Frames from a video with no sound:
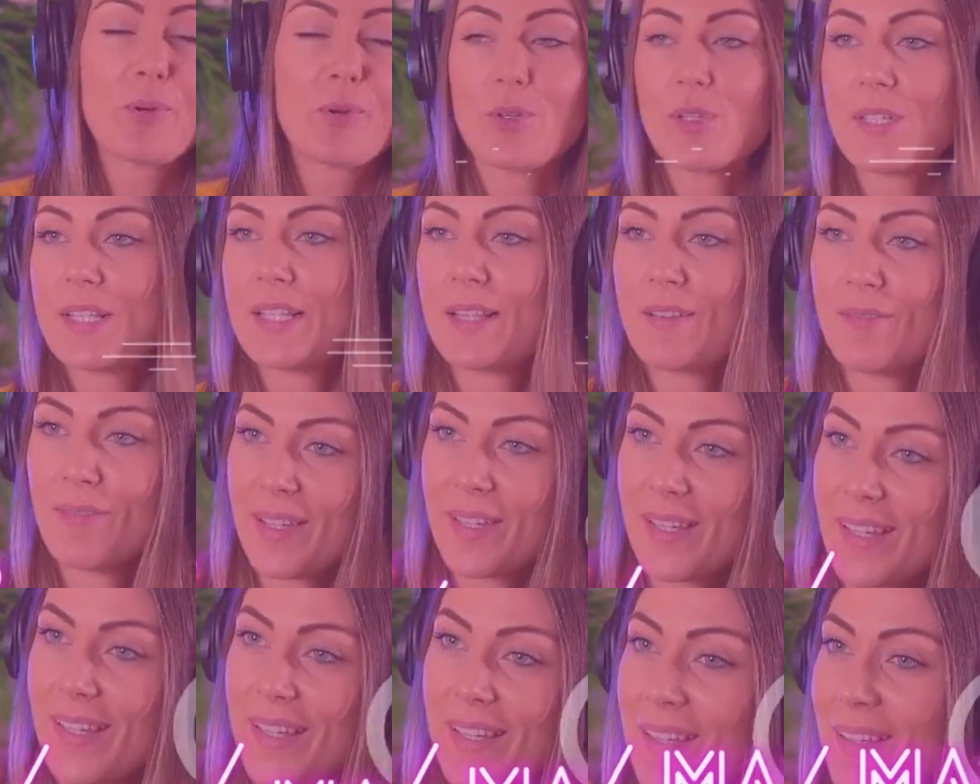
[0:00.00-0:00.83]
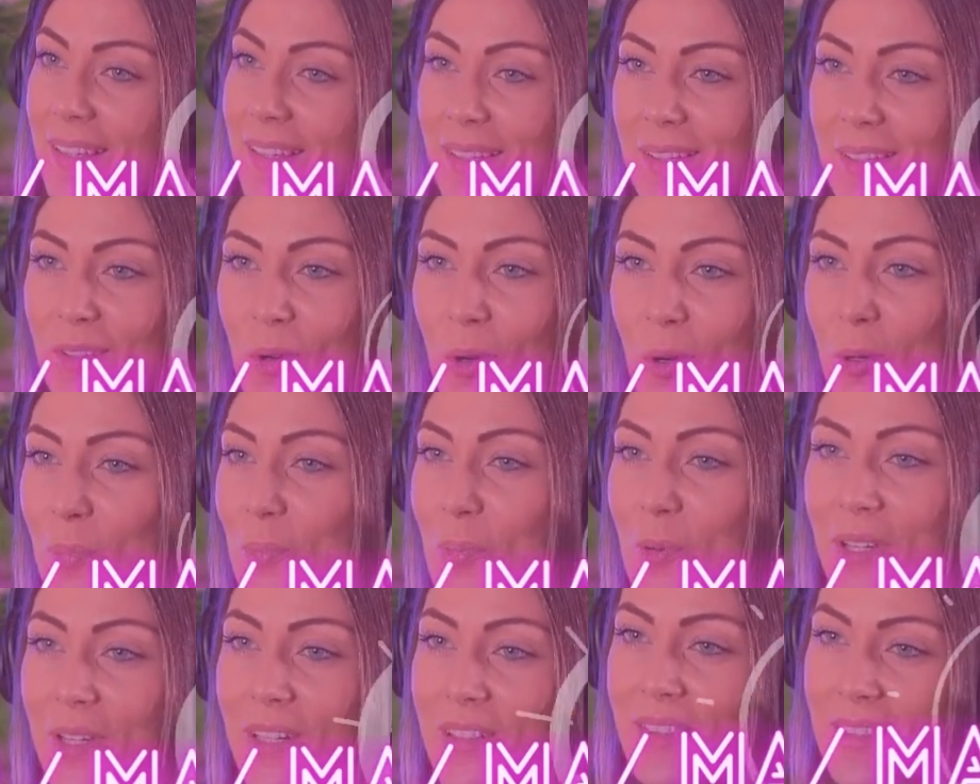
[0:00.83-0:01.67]
by someone,
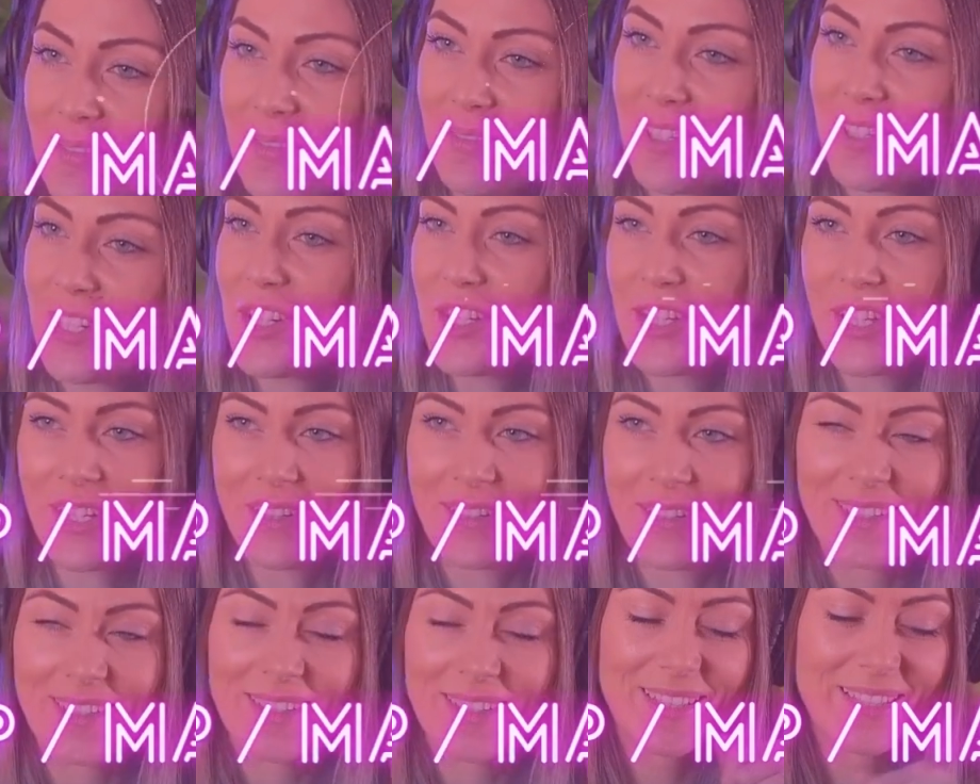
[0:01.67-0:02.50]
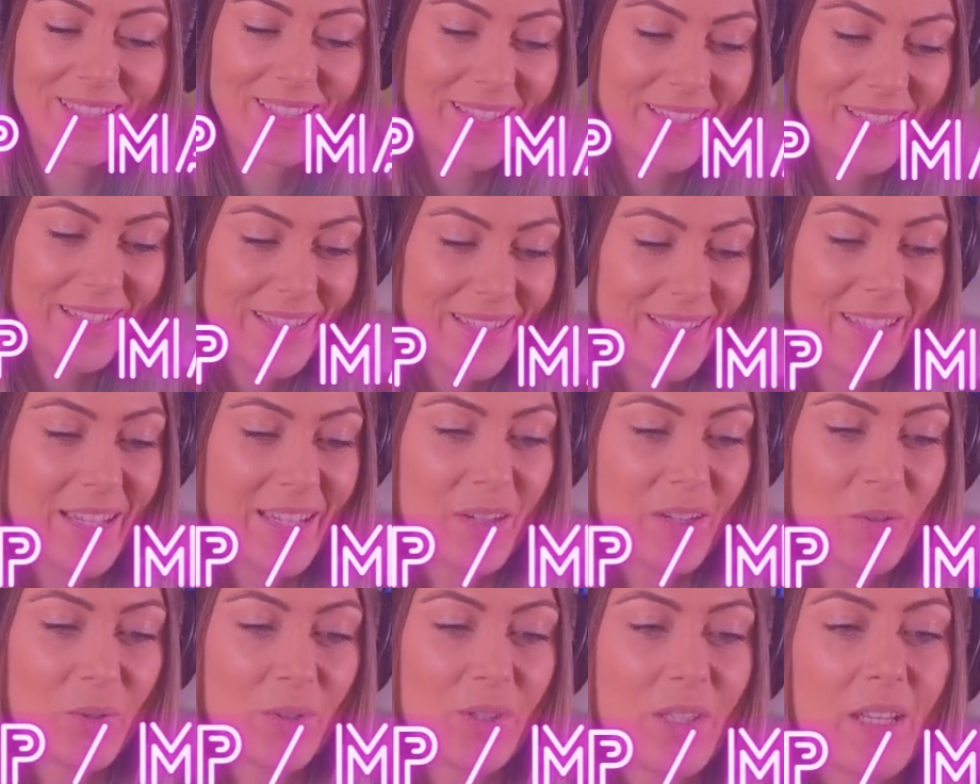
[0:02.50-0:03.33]
it's not necessarily that
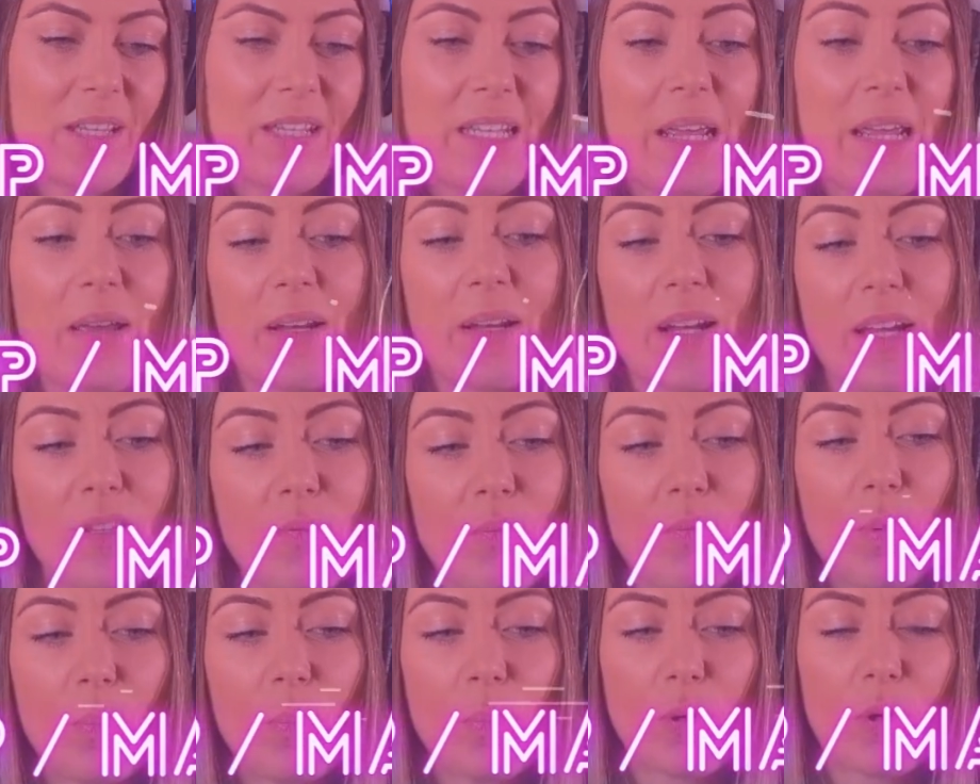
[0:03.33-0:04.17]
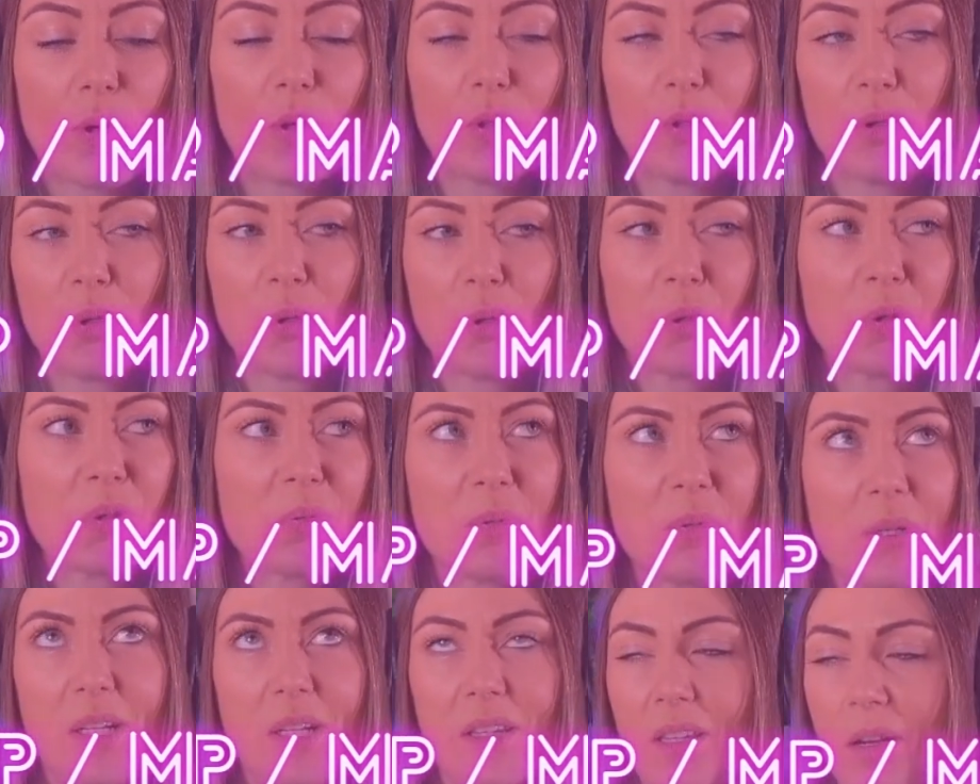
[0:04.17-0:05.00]
they gave me the
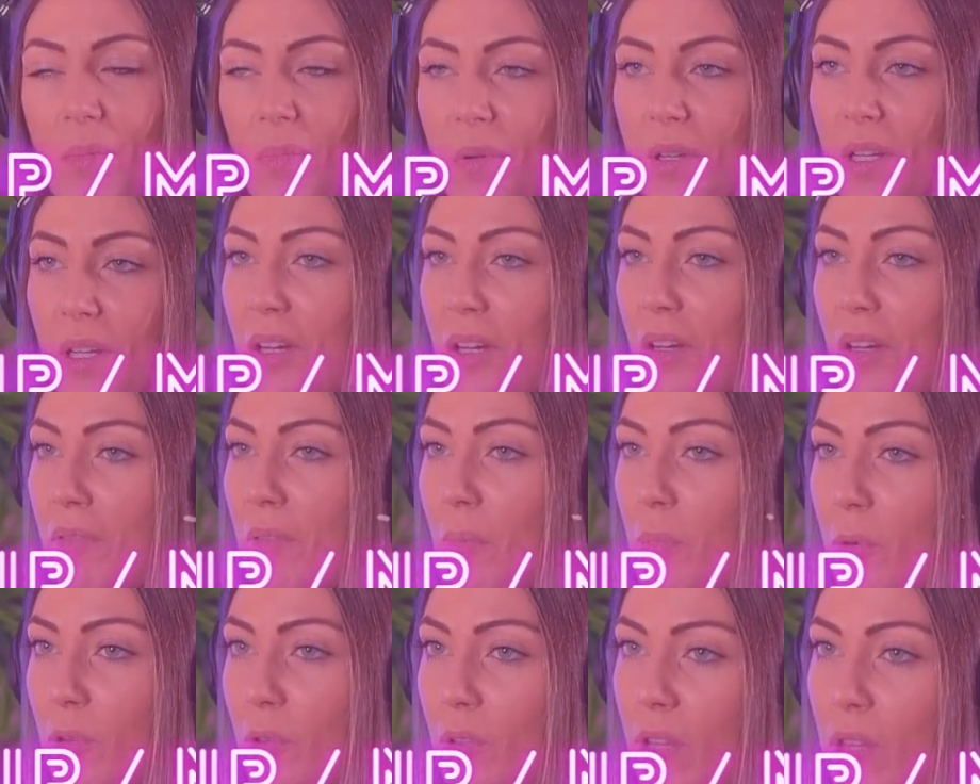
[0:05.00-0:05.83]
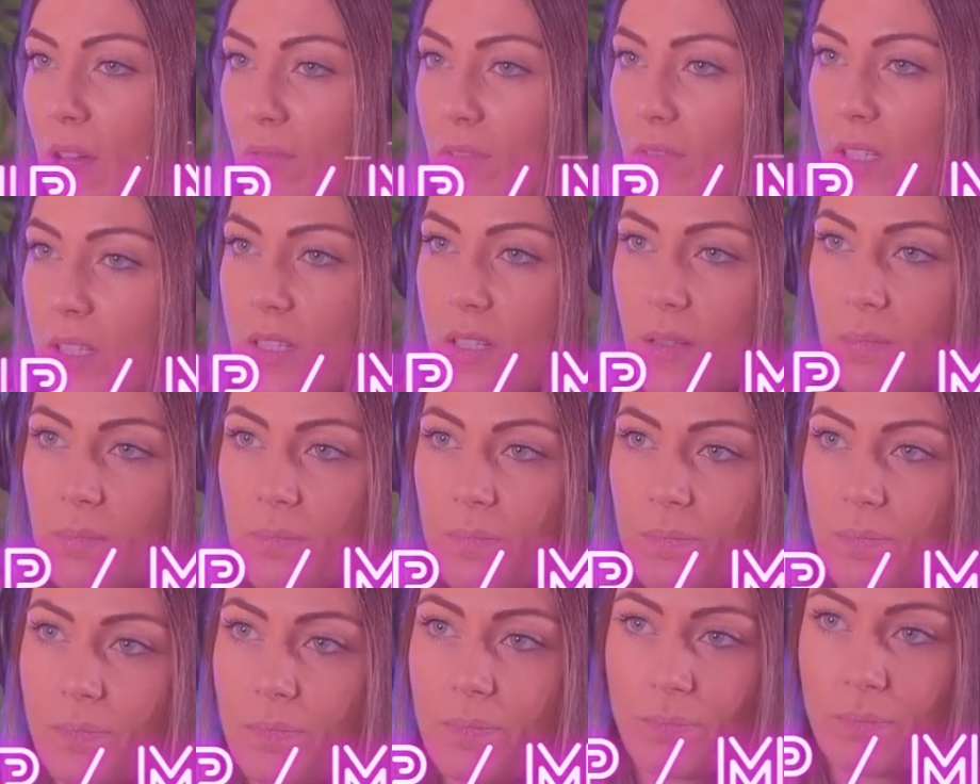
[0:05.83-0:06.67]
perfect advice or they fixed the
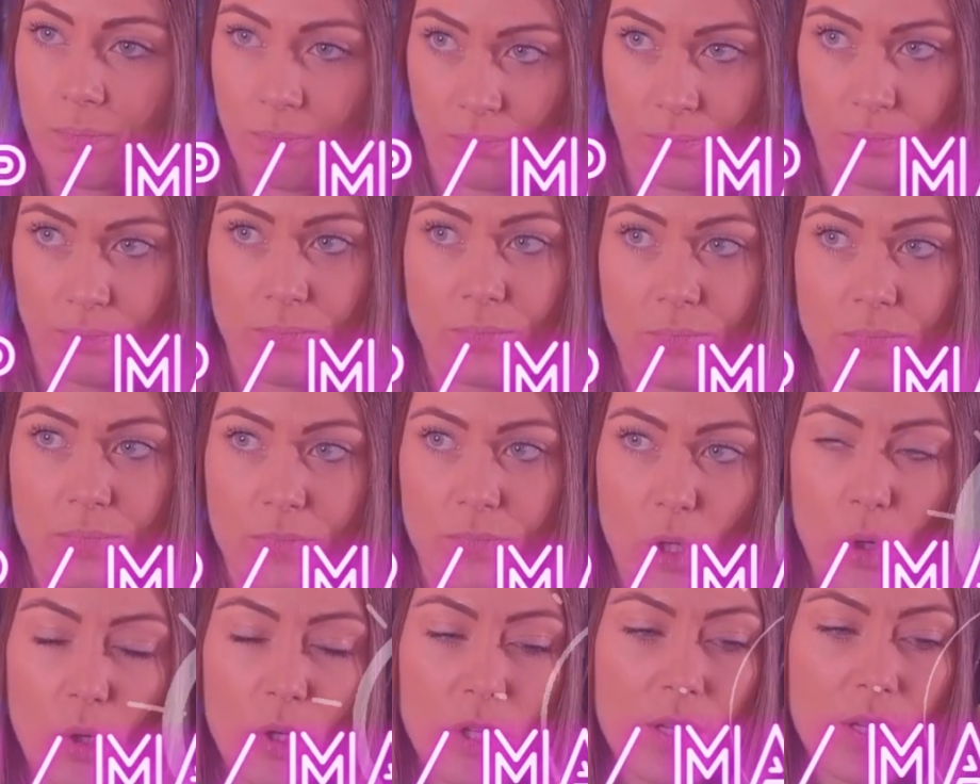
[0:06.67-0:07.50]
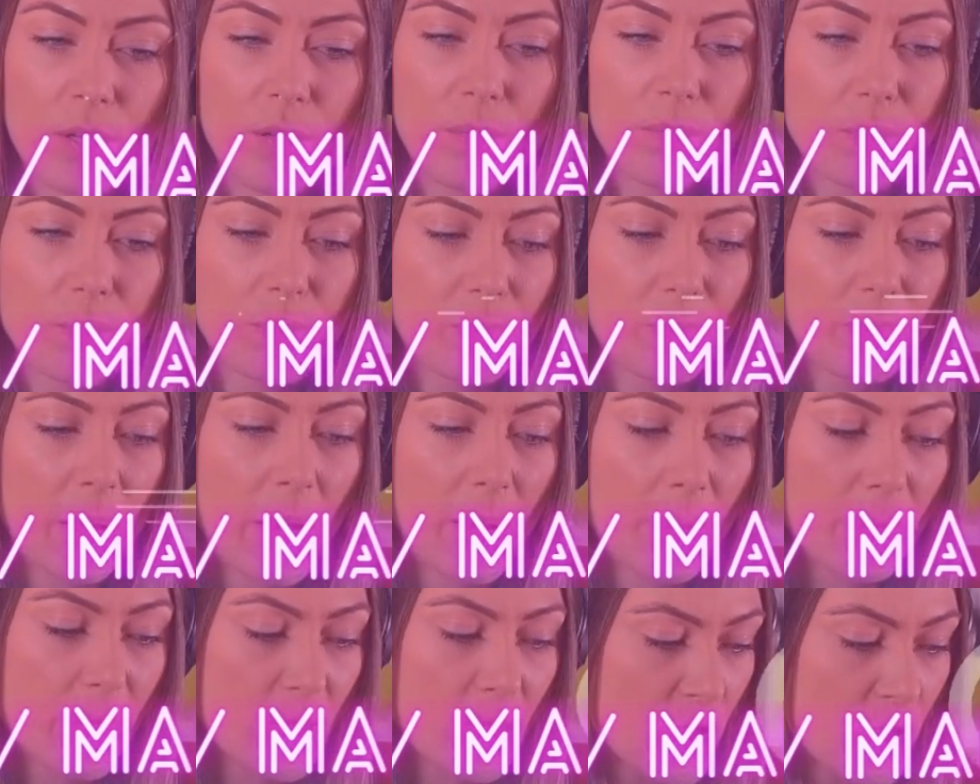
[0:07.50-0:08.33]
situation. It was just that they were
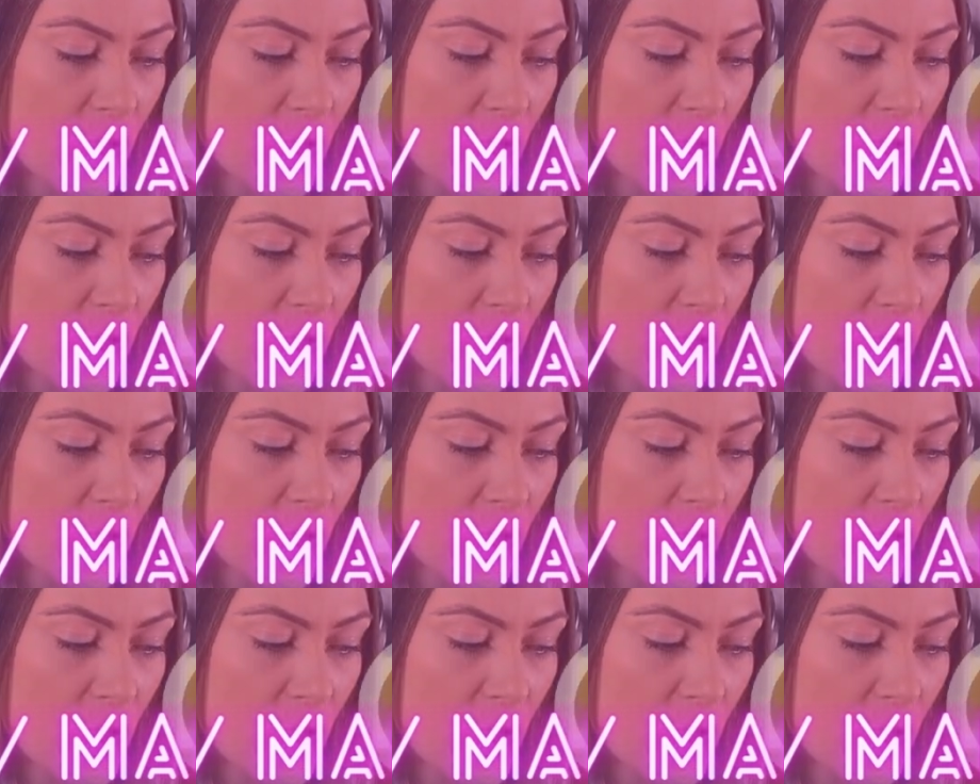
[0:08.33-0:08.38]
there.